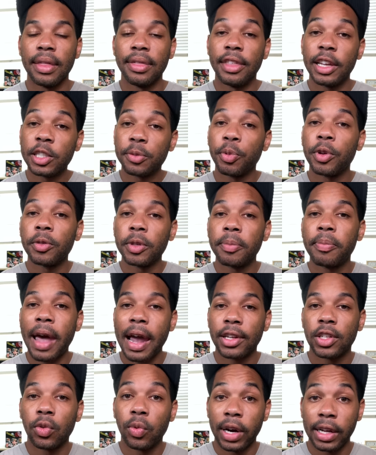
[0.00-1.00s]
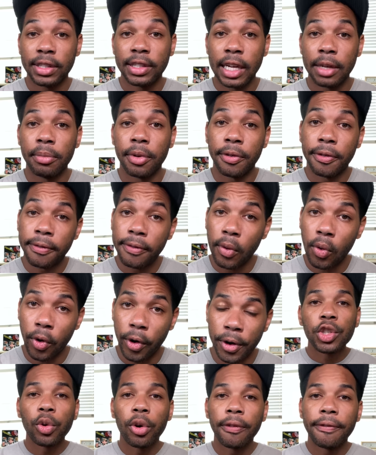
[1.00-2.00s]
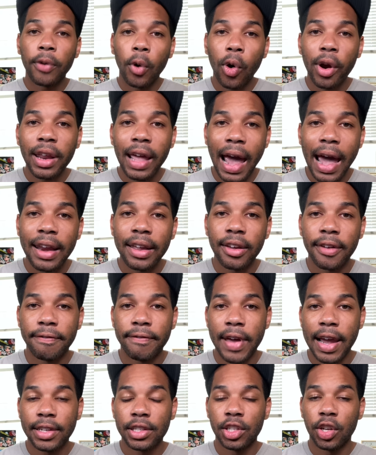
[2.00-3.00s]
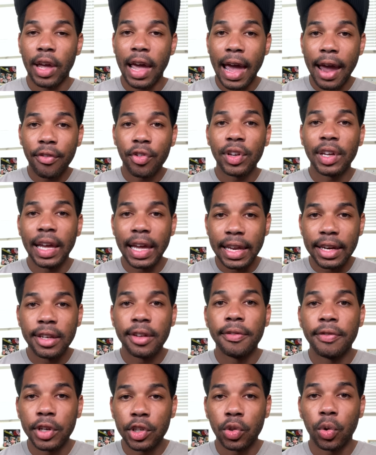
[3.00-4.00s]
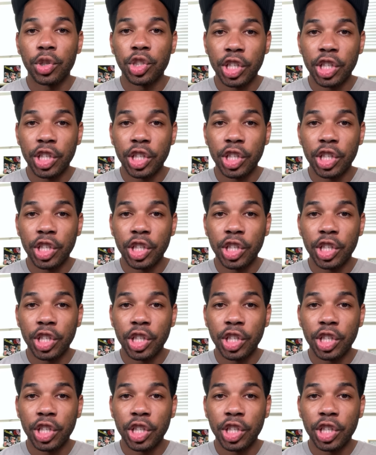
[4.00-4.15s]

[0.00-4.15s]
And this brings me back to what I said before. To avoid adding effects to every individual